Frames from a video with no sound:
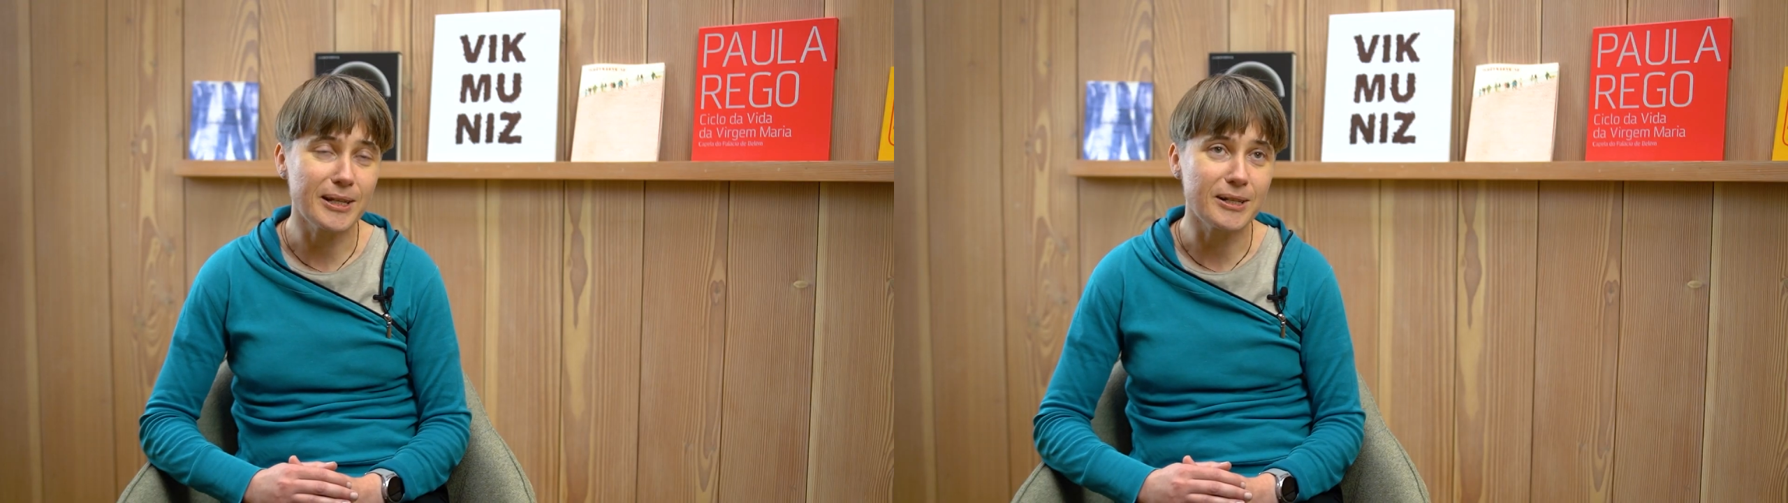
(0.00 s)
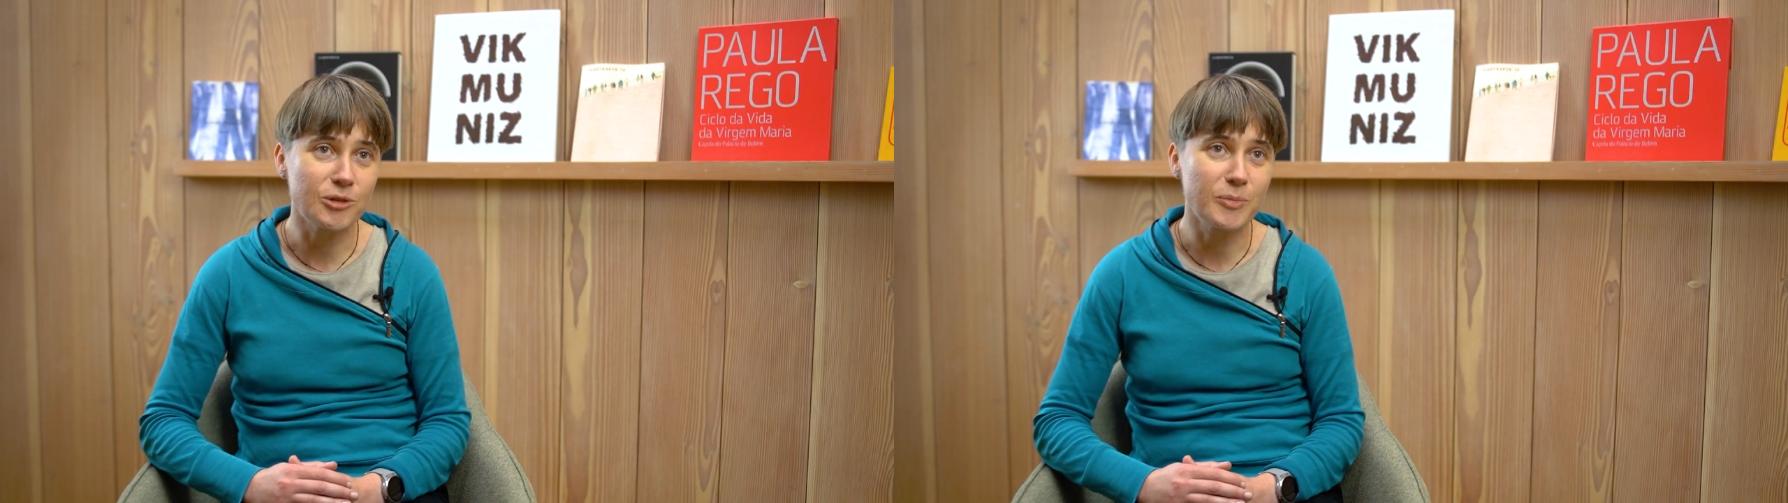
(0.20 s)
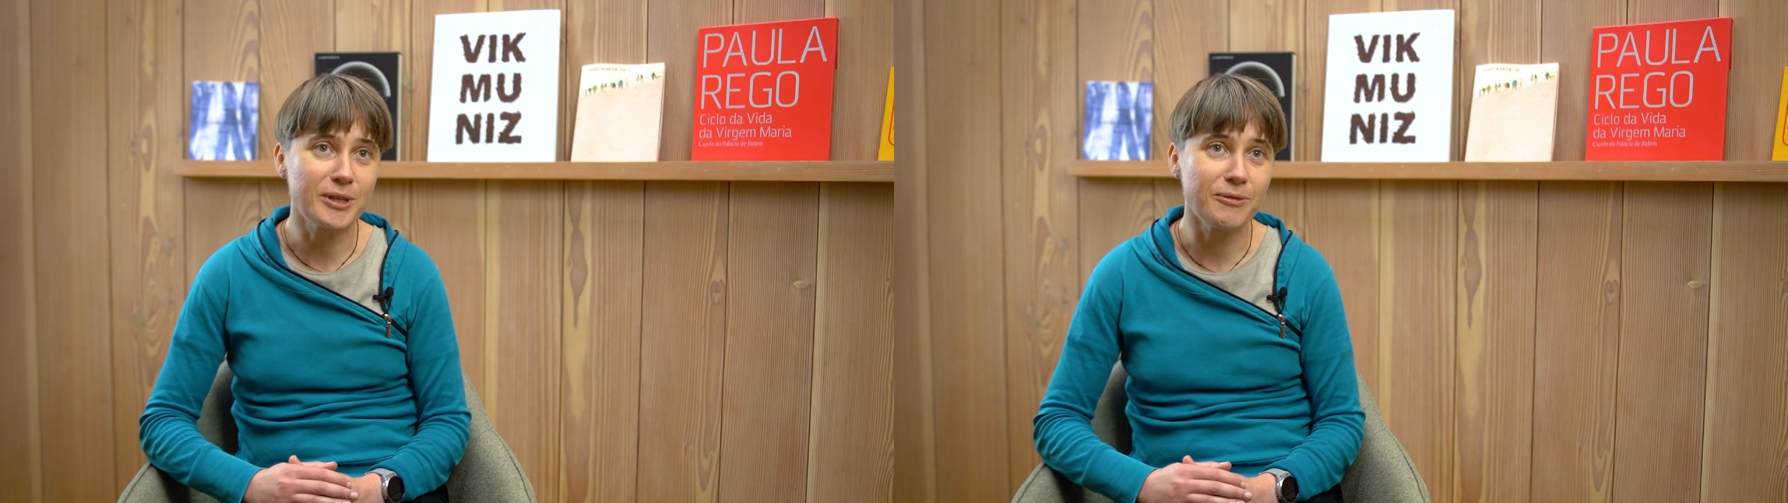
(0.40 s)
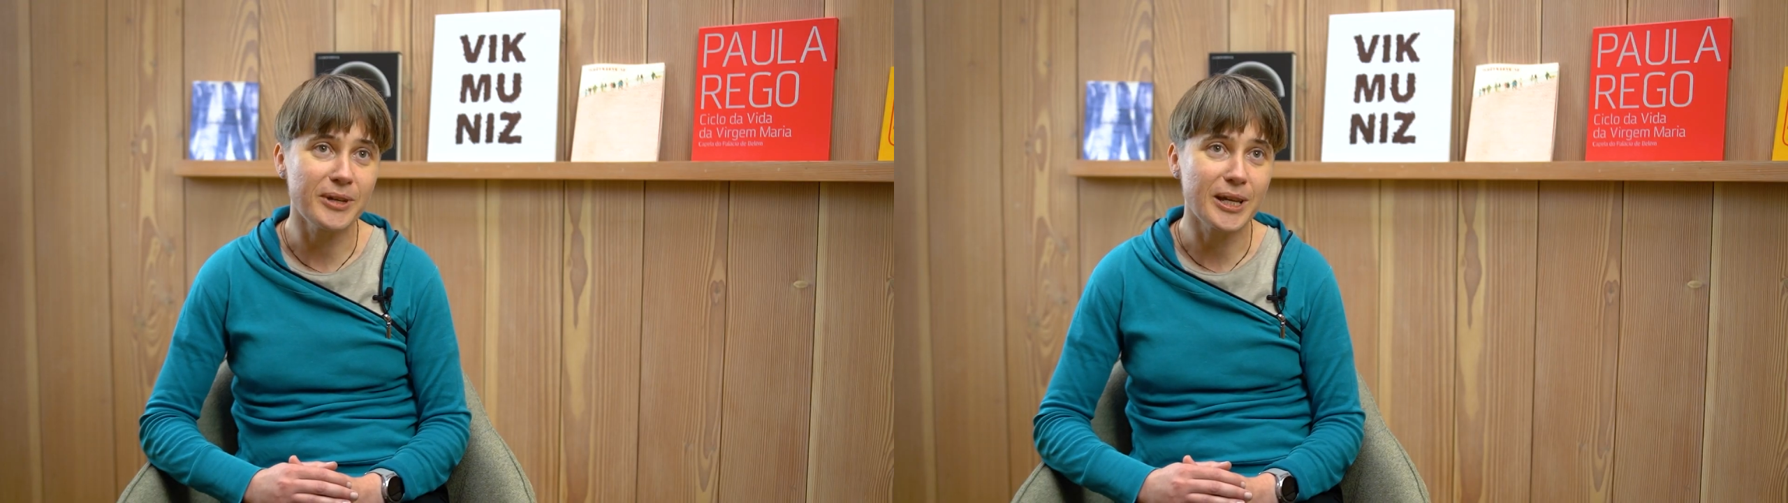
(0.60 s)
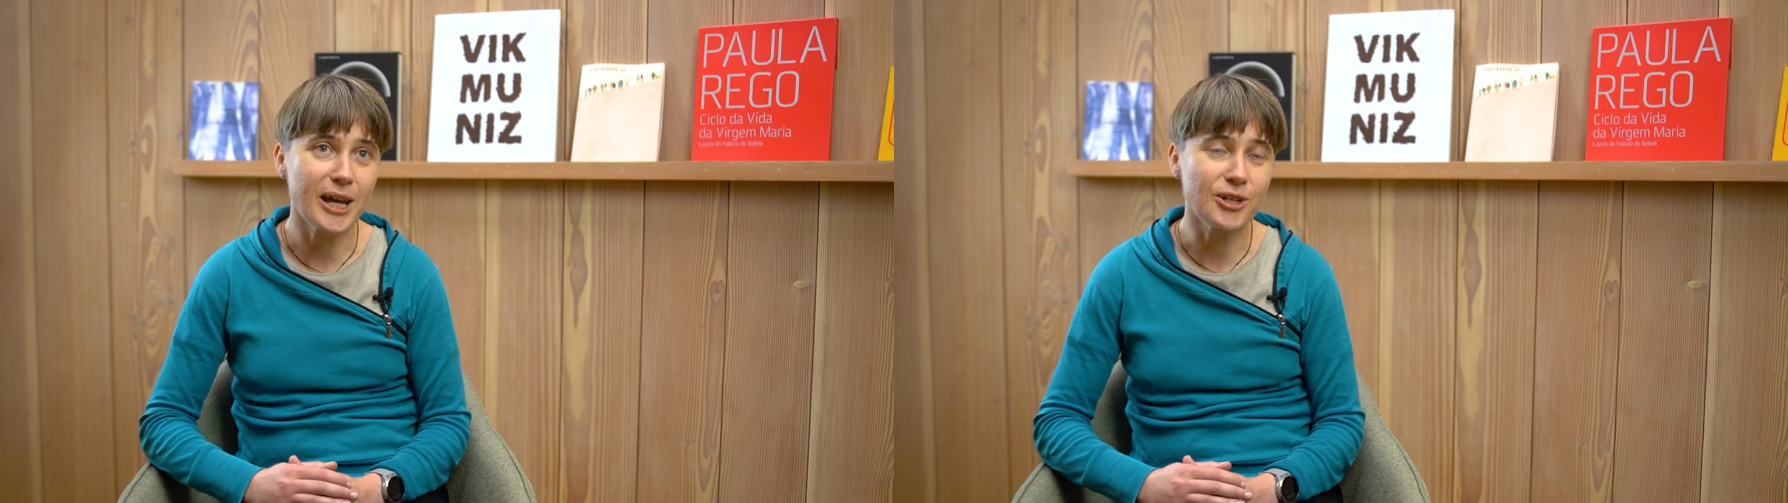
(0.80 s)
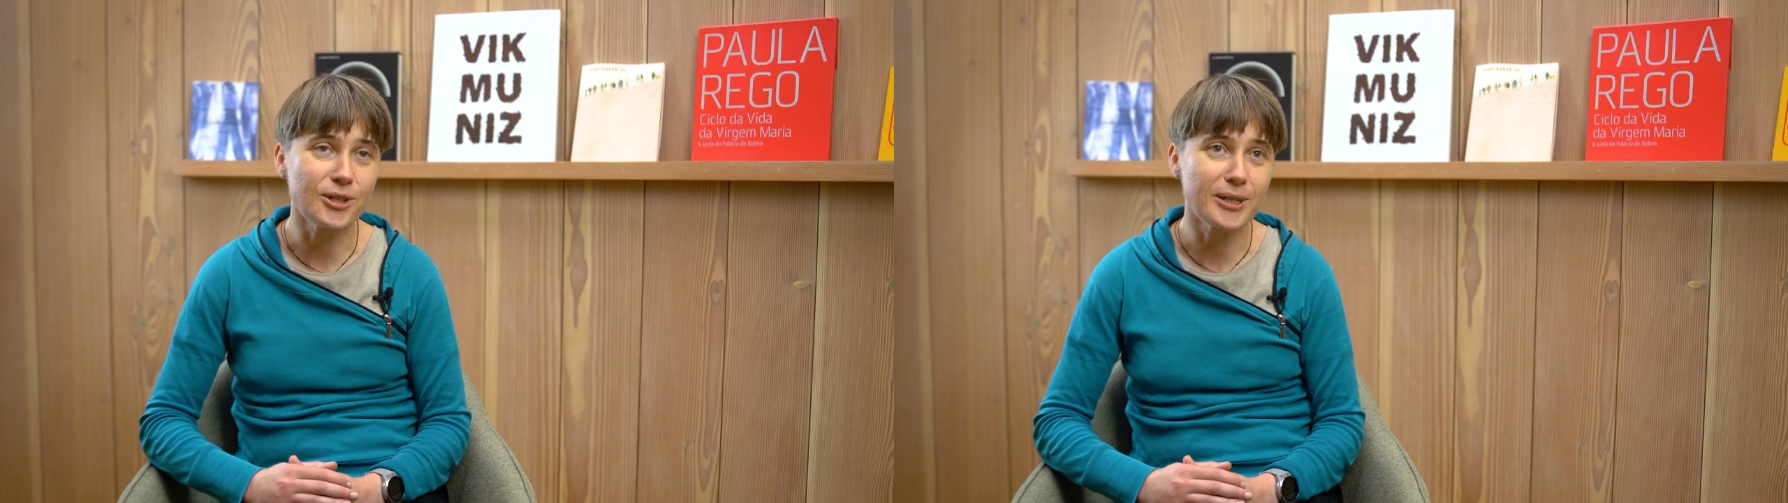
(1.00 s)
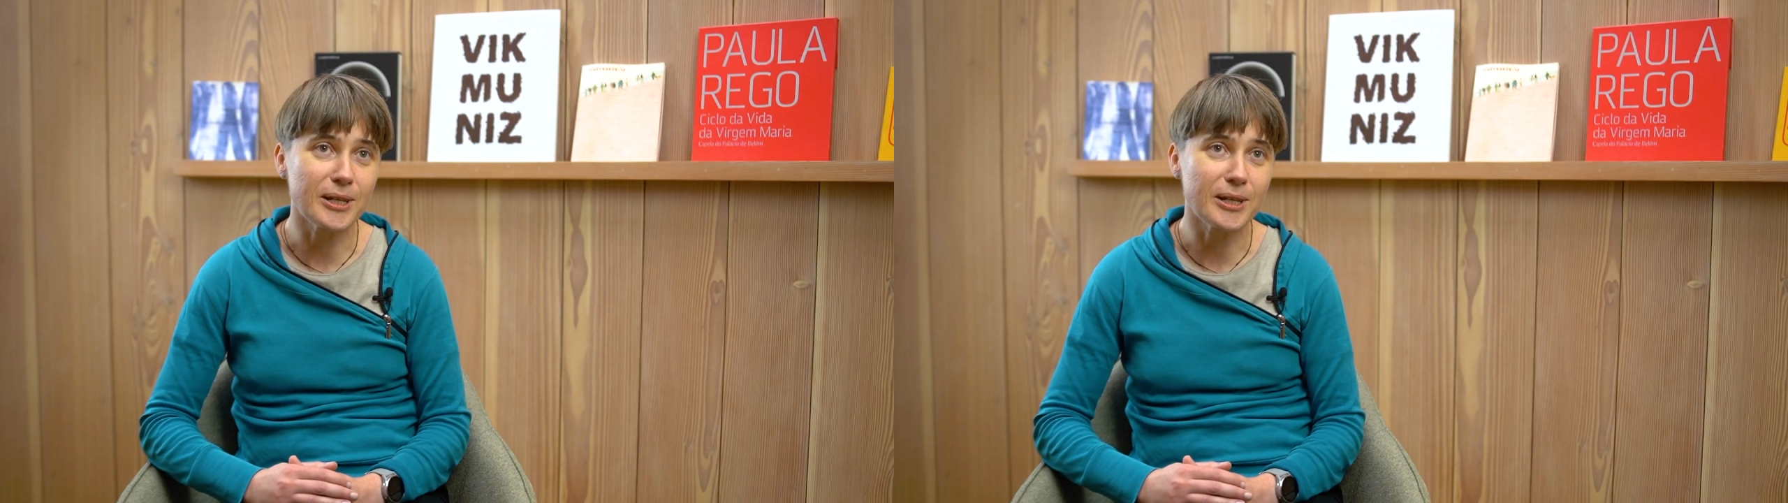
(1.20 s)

specifications and